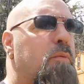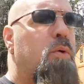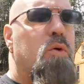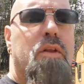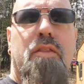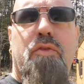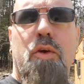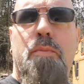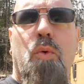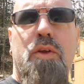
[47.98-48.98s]
pulled in
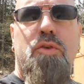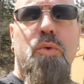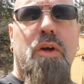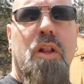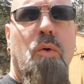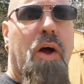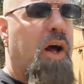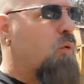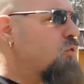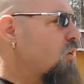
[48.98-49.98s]
three point two kilowatt
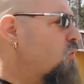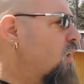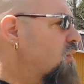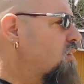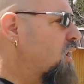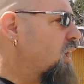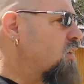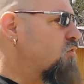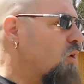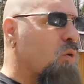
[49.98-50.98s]
hours already today,
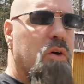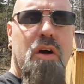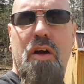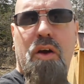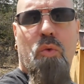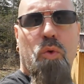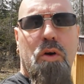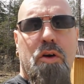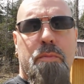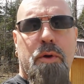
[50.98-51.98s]
so real
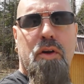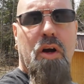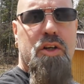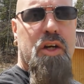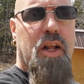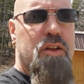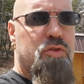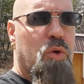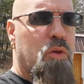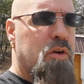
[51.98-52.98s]
good production on the
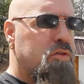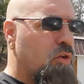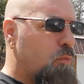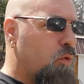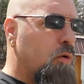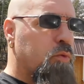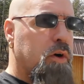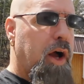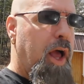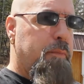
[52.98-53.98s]
solar, so I'm real
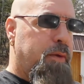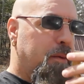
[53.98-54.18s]
real happy